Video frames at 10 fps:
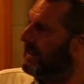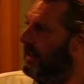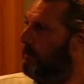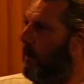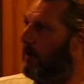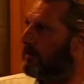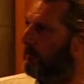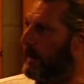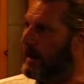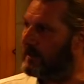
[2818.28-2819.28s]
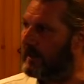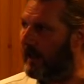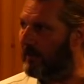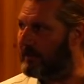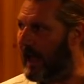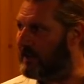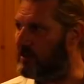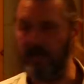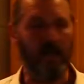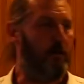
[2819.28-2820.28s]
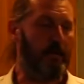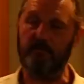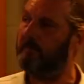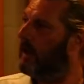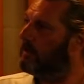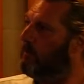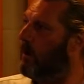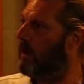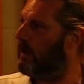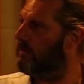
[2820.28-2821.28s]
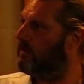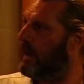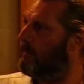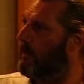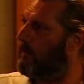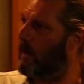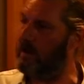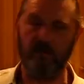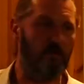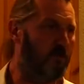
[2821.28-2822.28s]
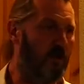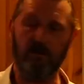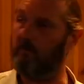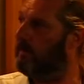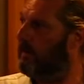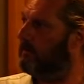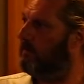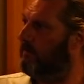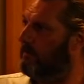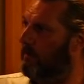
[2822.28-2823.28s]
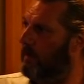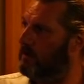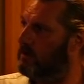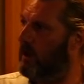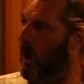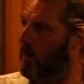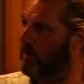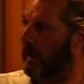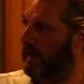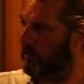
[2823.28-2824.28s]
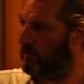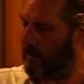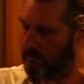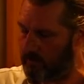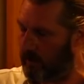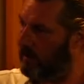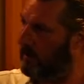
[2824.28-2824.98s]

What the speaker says: The importance of Passchendaele is engineering. It's more or less the same operational system developed at Vimy Ridge and honed at Hill 70 in